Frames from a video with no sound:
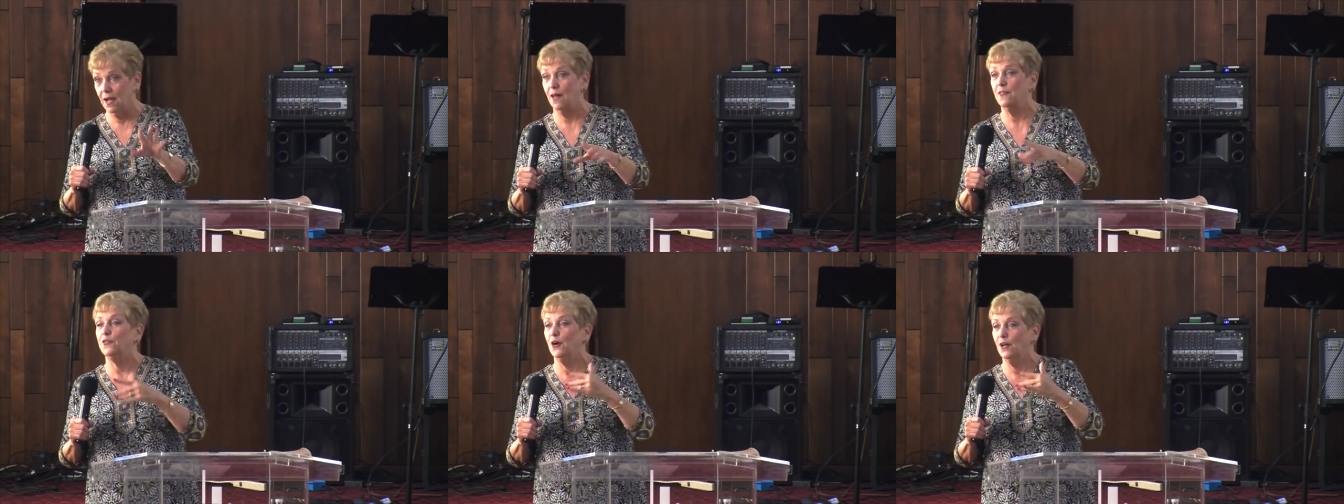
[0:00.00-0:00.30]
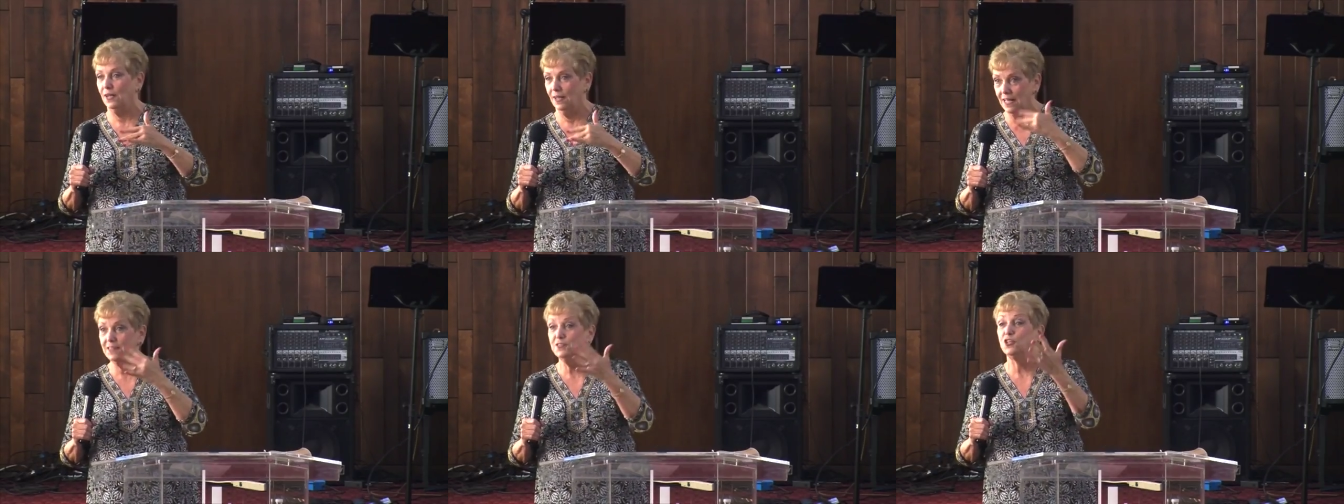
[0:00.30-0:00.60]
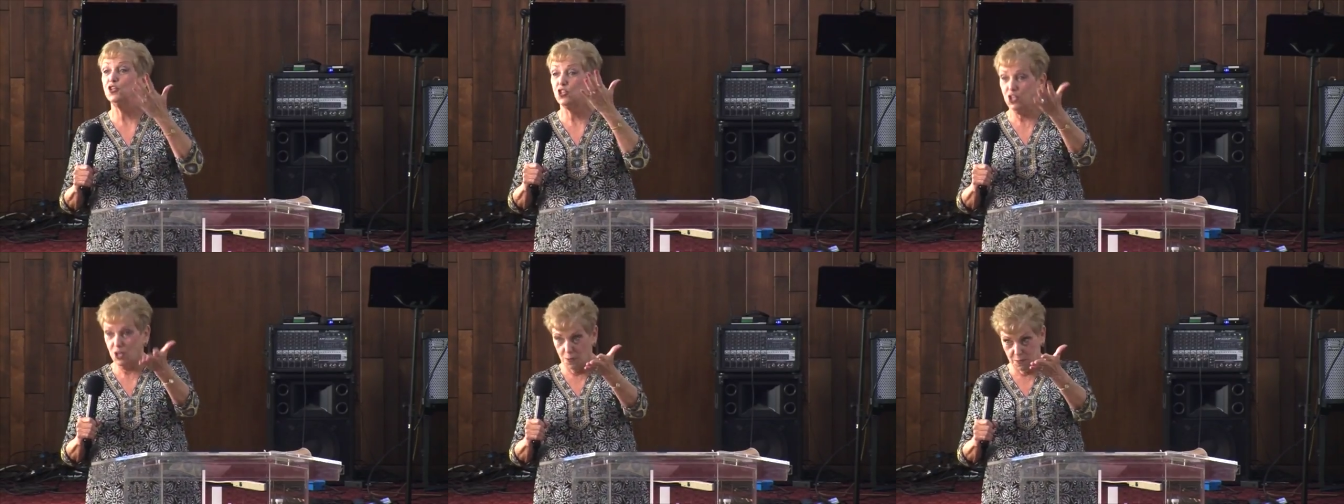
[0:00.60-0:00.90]
I thought, let
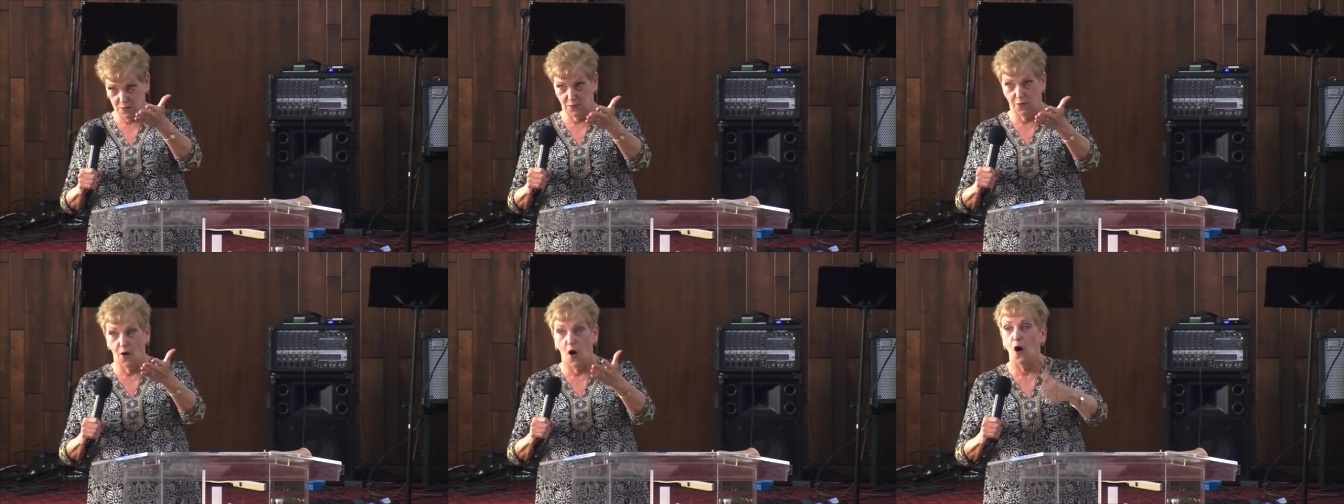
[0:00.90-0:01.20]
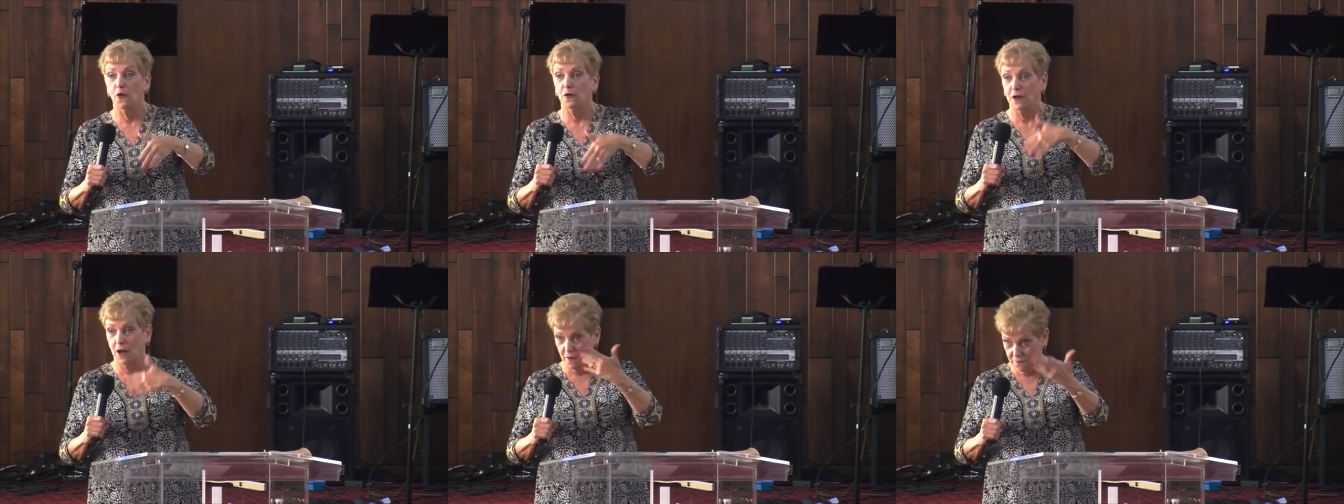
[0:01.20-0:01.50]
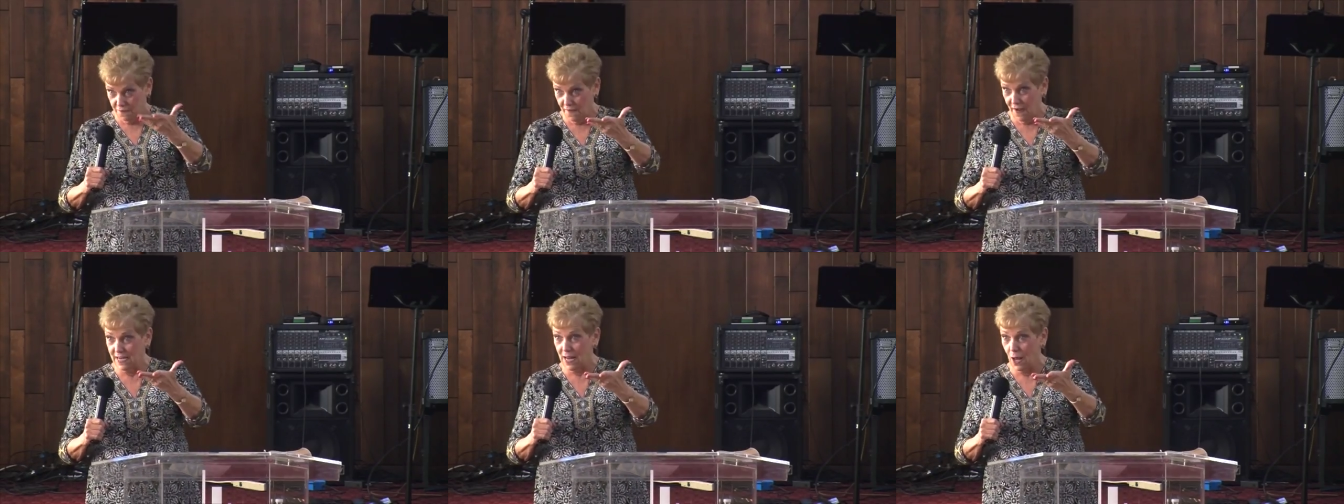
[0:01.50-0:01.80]
the chips fall and I'll
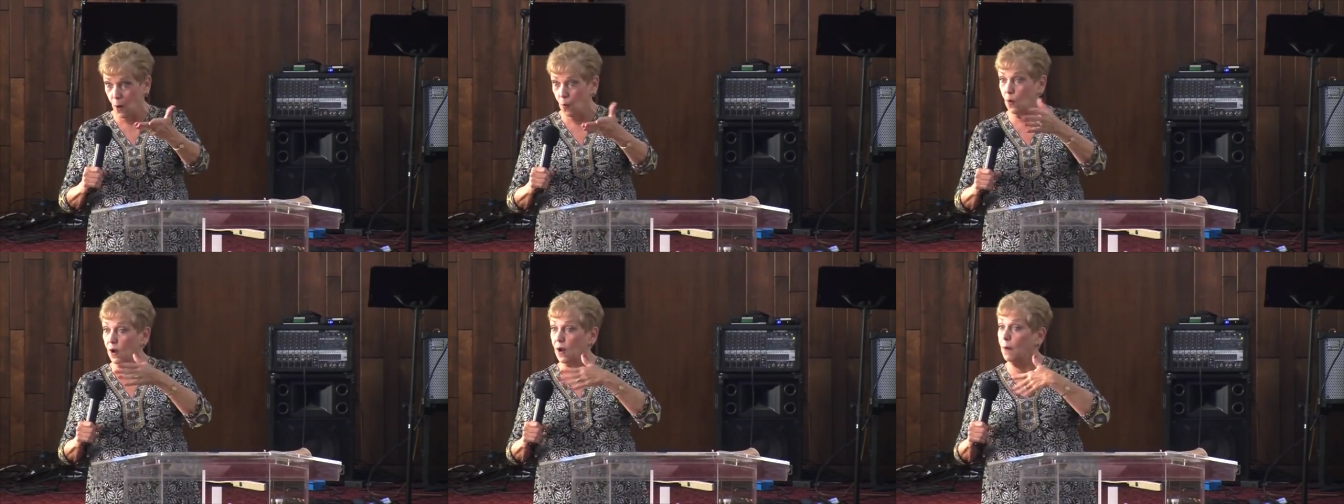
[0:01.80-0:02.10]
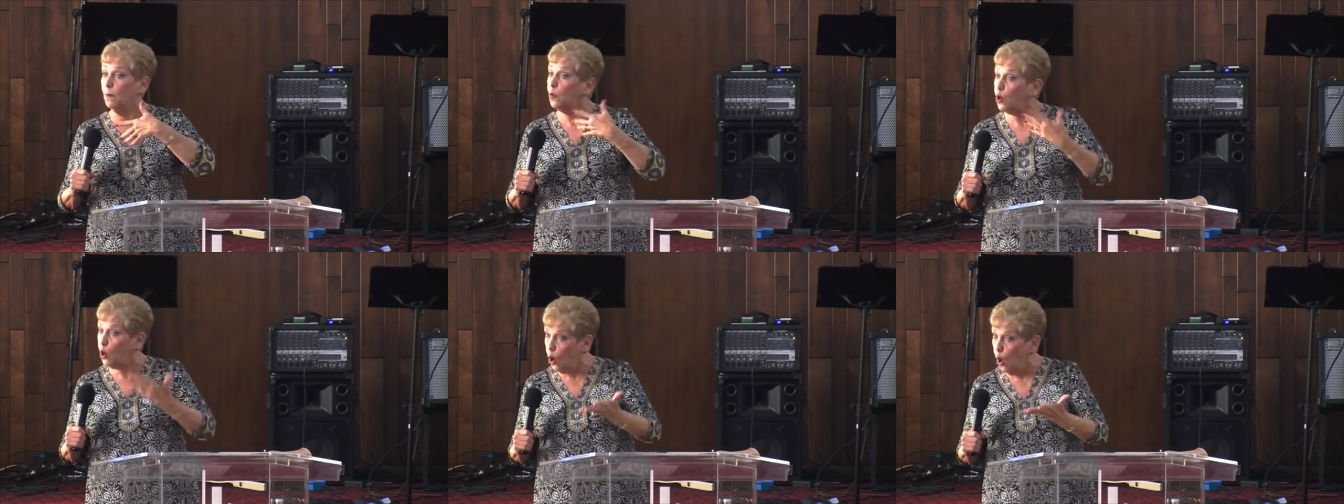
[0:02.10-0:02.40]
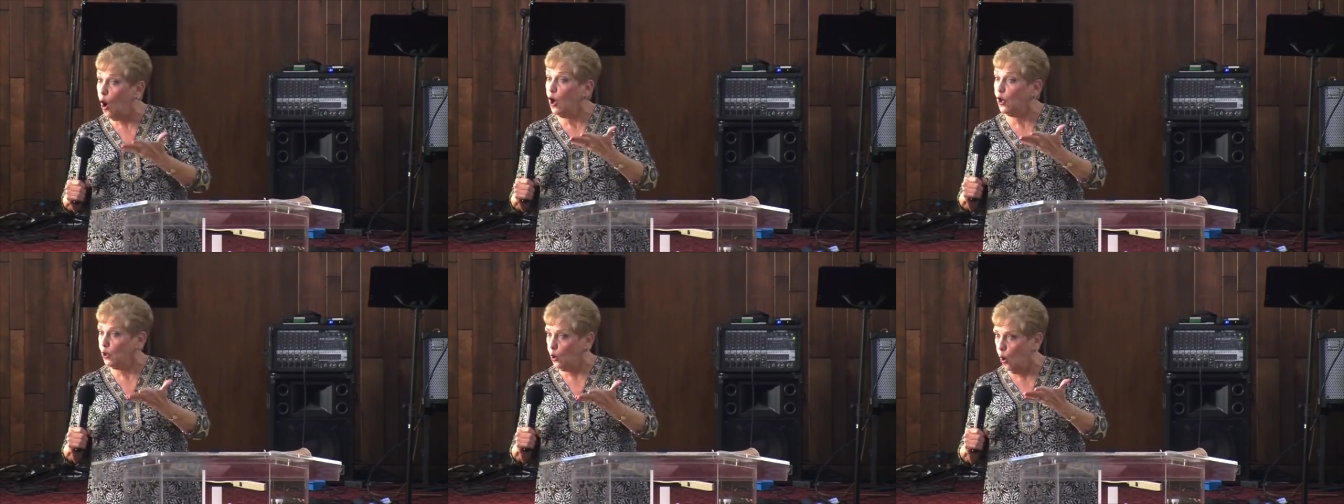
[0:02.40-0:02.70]
find out what I'm
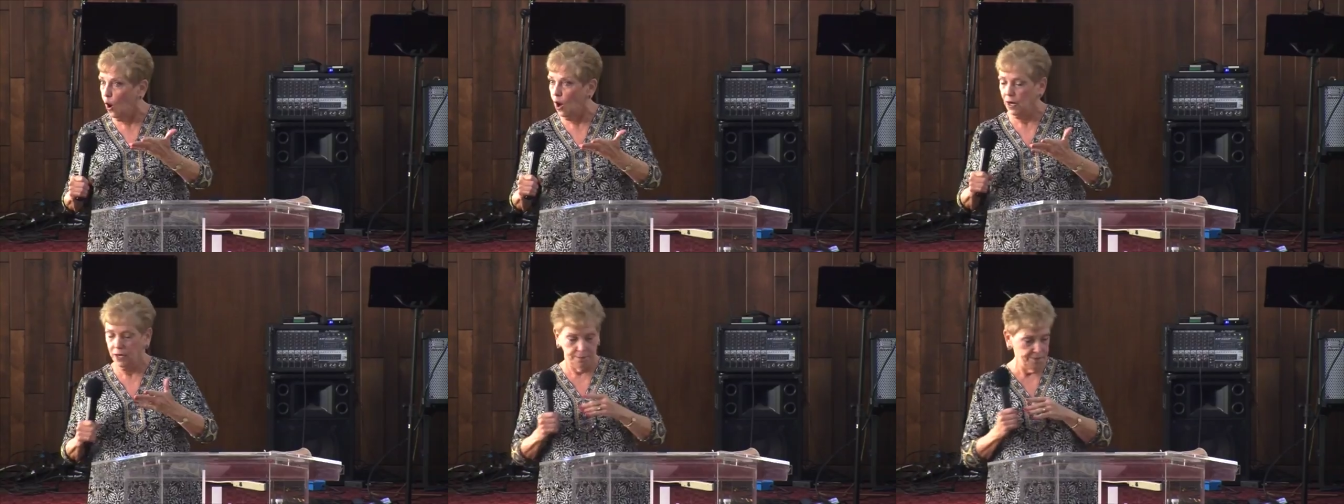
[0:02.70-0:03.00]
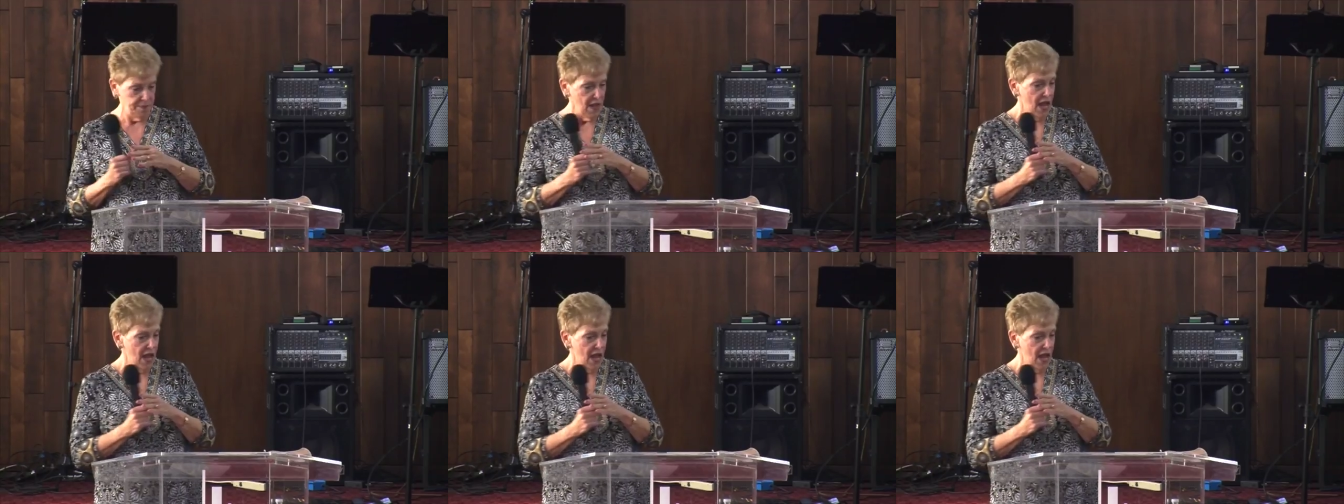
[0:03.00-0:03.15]
caught on.